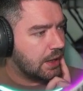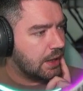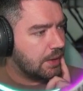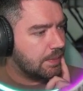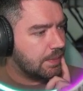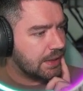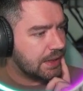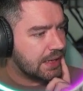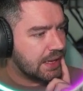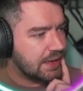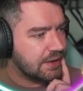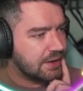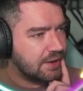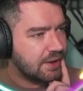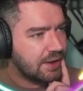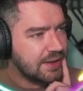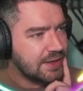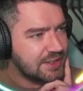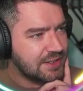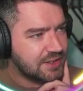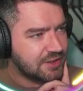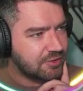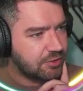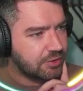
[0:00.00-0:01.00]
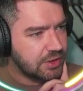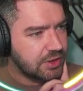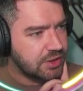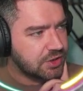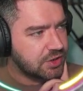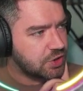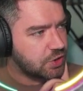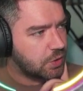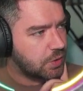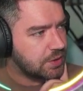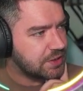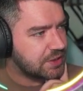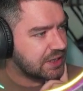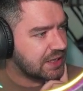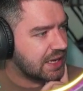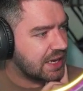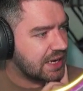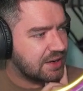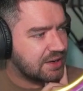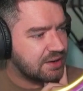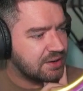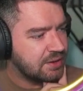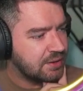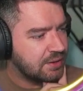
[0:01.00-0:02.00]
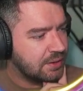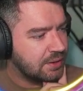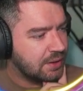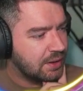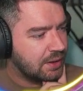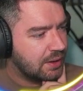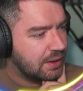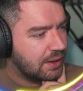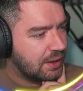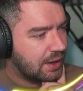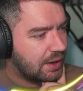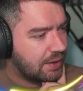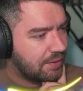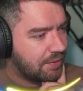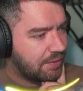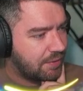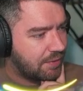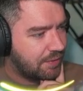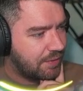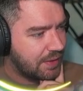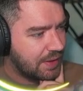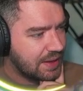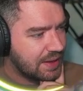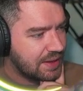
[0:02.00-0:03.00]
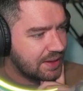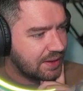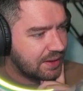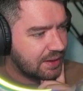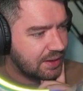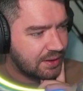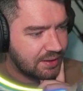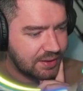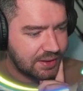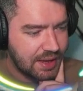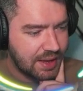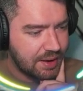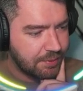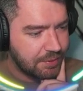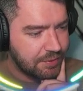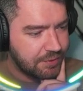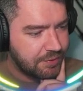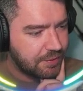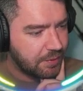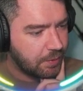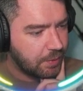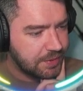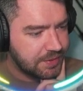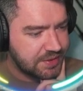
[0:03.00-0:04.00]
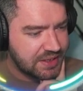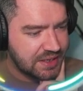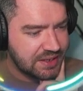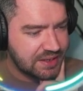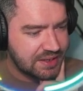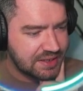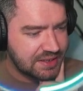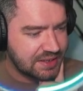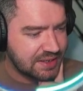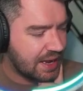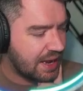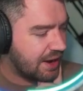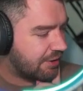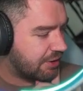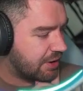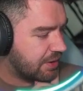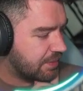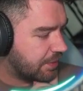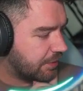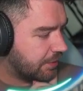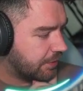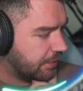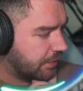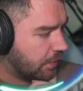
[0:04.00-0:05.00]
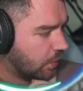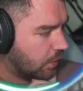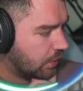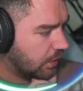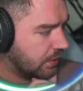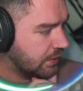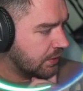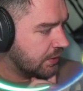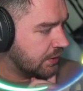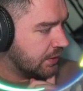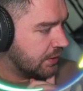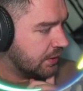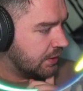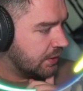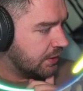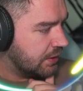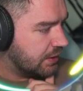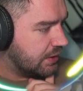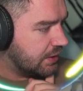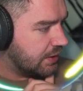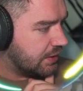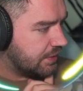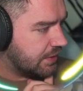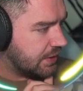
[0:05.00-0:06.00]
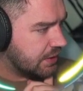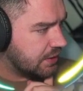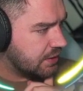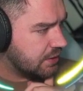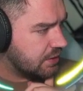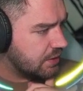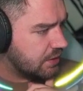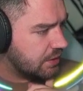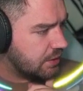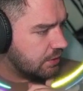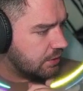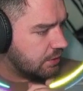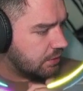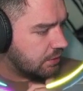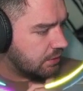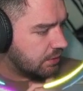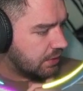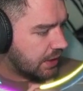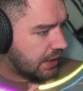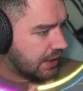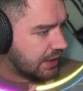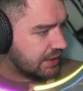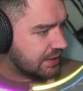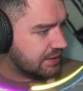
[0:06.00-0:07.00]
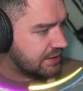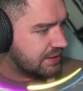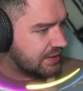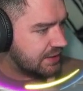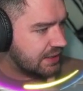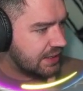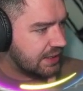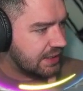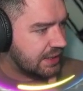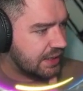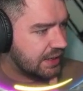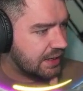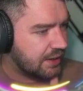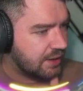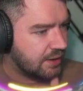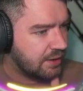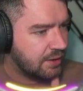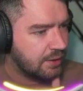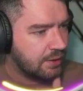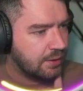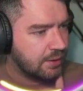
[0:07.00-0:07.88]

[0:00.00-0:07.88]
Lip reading: Again, nice screenshots. Again, I think, yeah, we've seen this area before. Nothing new that I can see here.